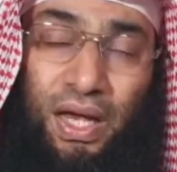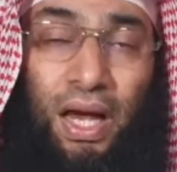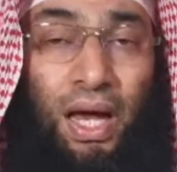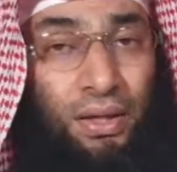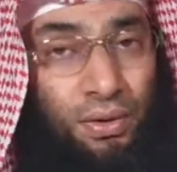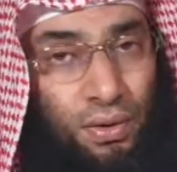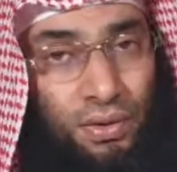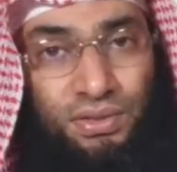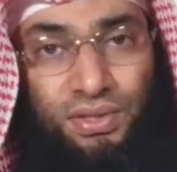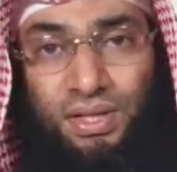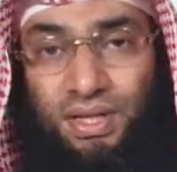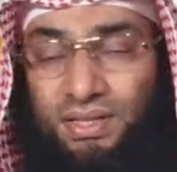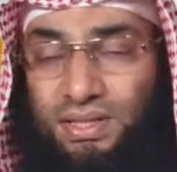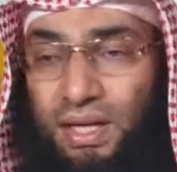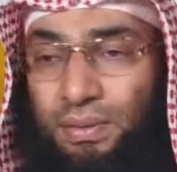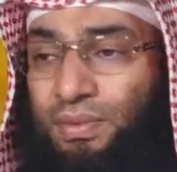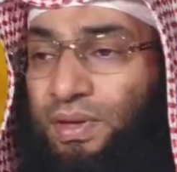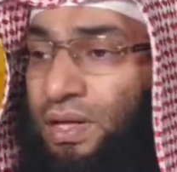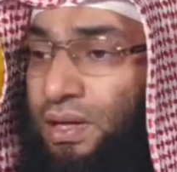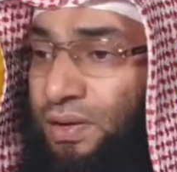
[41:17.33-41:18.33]
And also the
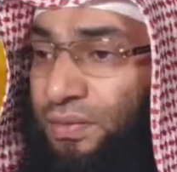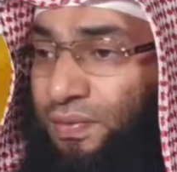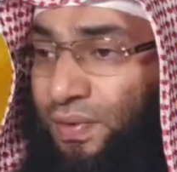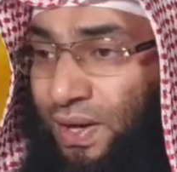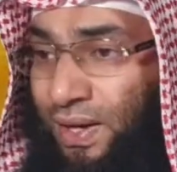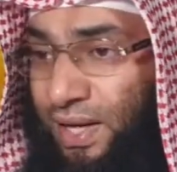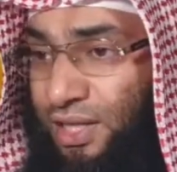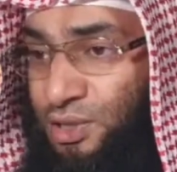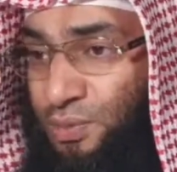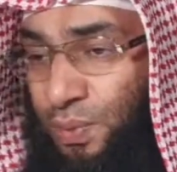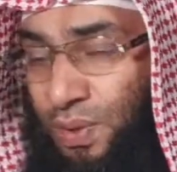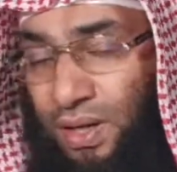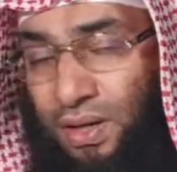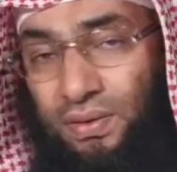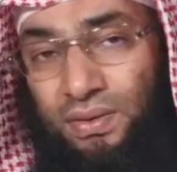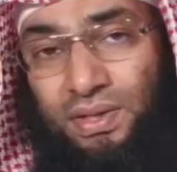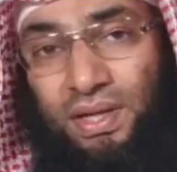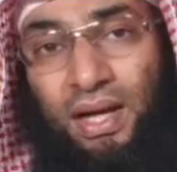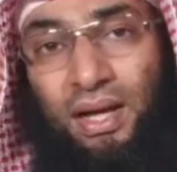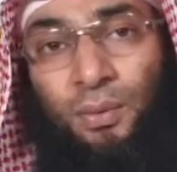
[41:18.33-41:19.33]
same thing, if Allah
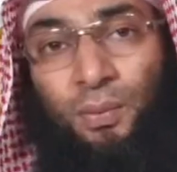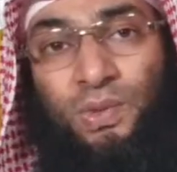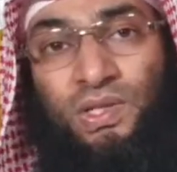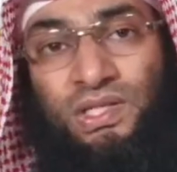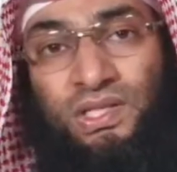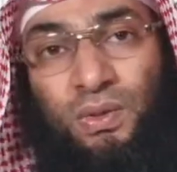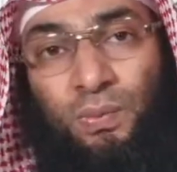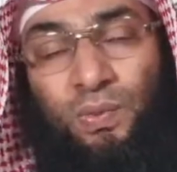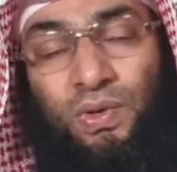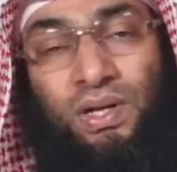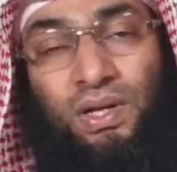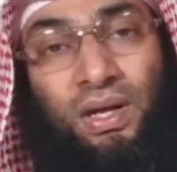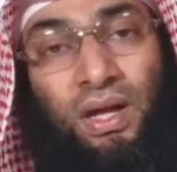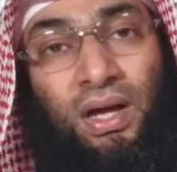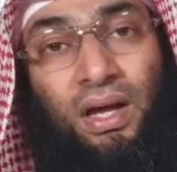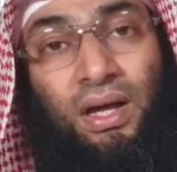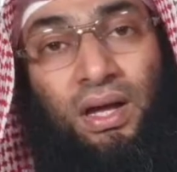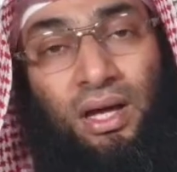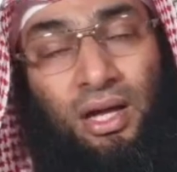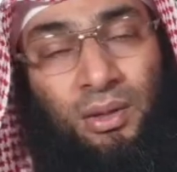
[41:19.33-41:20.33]
subhanahu wa ta'ala put someone
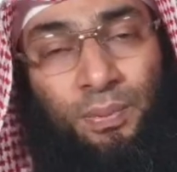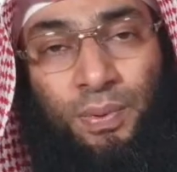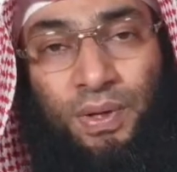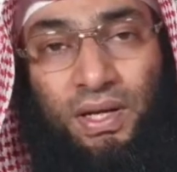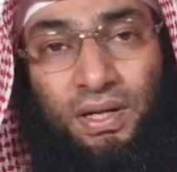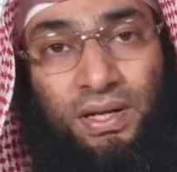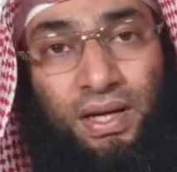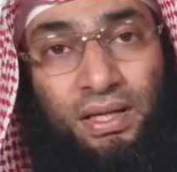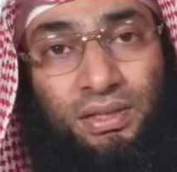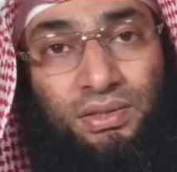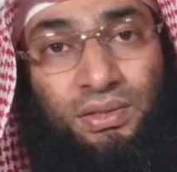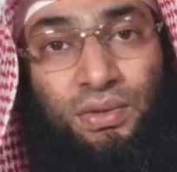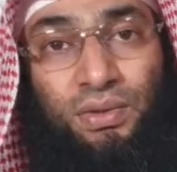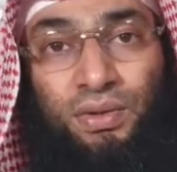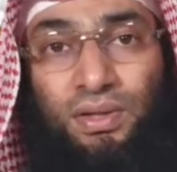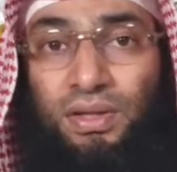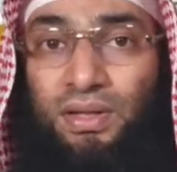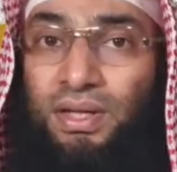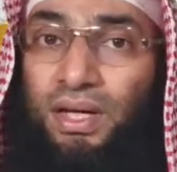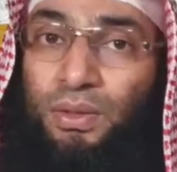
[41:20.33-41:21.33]
in paradise, do
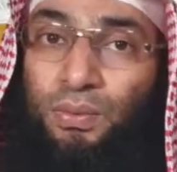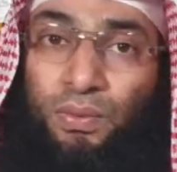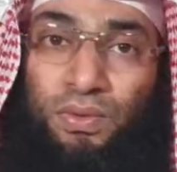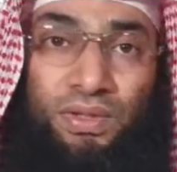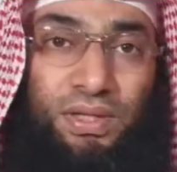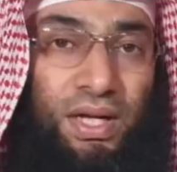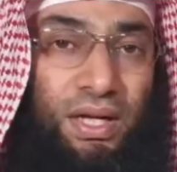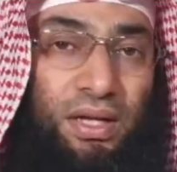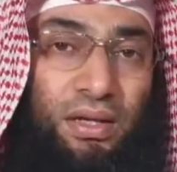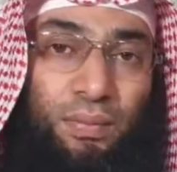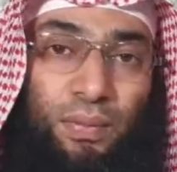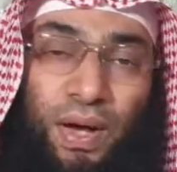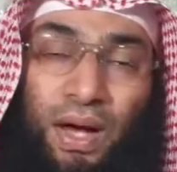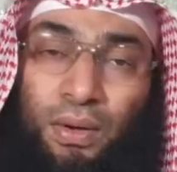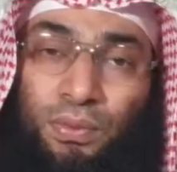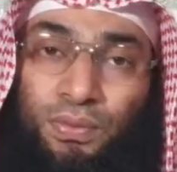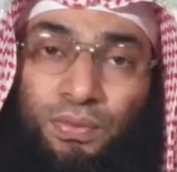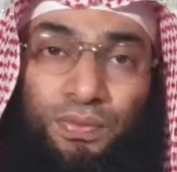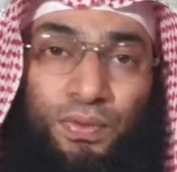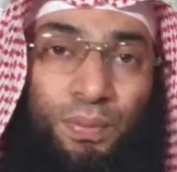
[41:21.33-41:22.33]
you think that we'll take him
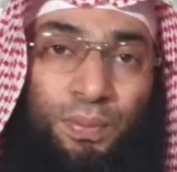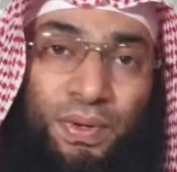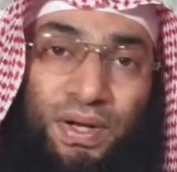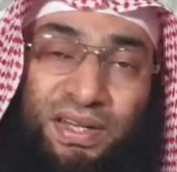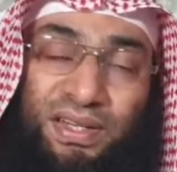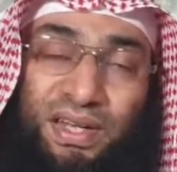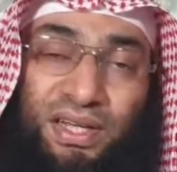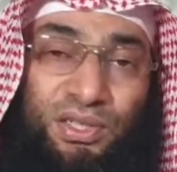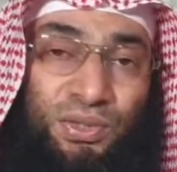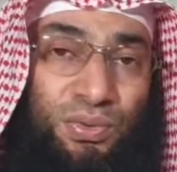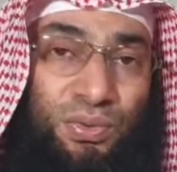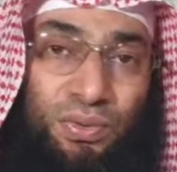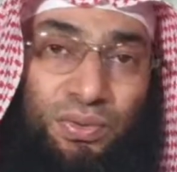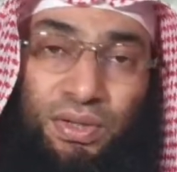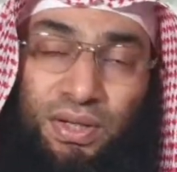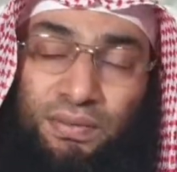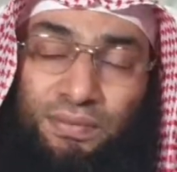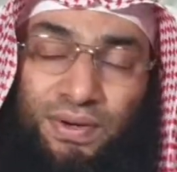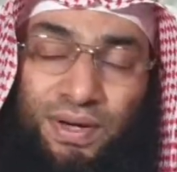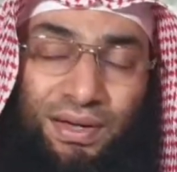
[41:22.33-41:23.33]
out from paradise to
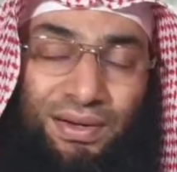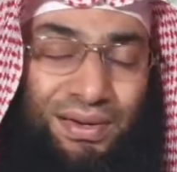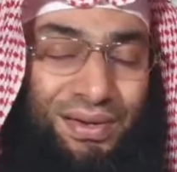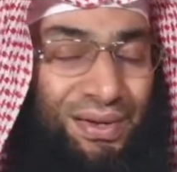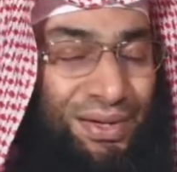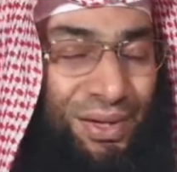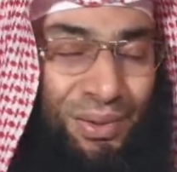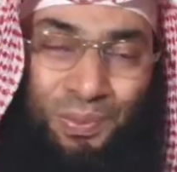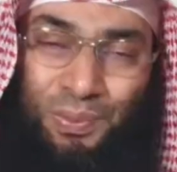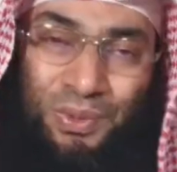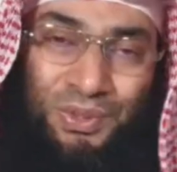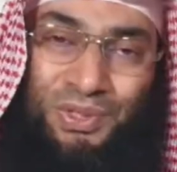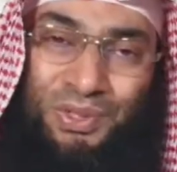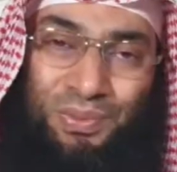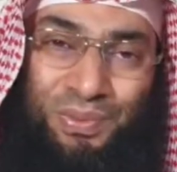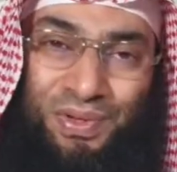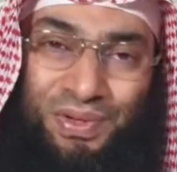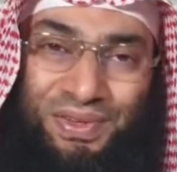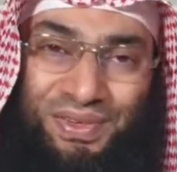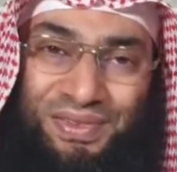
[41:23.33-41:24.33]
hellfire?
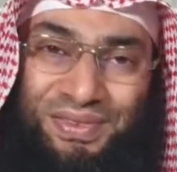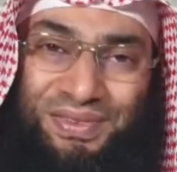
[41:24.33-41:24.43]
Impossible.